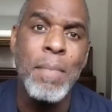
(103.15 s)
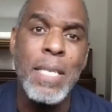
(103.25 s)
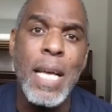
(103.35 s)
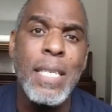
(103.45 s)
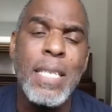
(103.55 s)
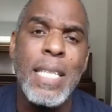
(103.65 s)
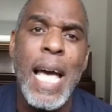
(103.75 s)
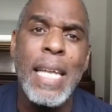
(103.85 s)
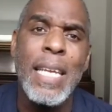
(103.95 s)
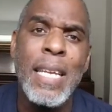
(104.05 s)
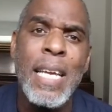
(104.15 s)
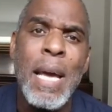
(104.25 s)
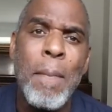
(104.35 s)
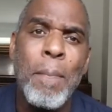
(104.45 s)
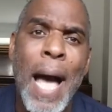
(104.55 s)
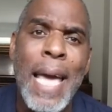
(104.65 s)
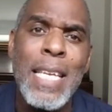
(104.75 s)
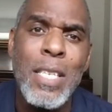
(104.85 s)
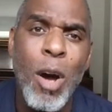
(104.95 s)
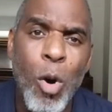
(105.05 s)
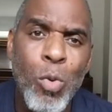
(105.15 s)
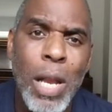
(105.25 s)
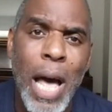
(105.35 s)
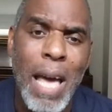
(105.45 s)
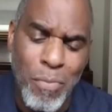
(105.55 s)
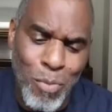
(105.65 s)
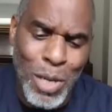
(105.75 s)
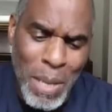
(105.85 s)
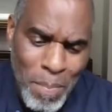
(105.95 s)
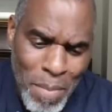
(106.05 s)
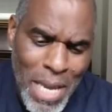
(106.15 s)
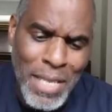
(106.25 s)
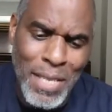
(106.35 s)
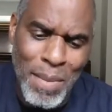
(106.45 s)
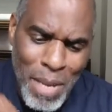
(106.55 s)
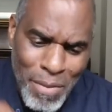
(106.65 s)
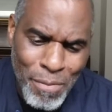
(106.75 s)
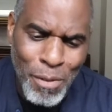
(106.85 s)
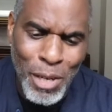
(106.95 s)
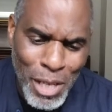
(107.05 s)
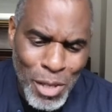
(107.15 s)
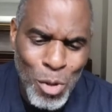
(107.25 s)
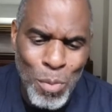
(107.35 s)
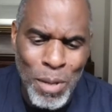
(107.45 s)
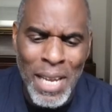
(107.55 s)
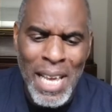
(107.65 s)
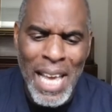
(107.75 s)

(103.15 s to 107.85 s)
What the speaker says: He's understanding by his own life what it means to be fully human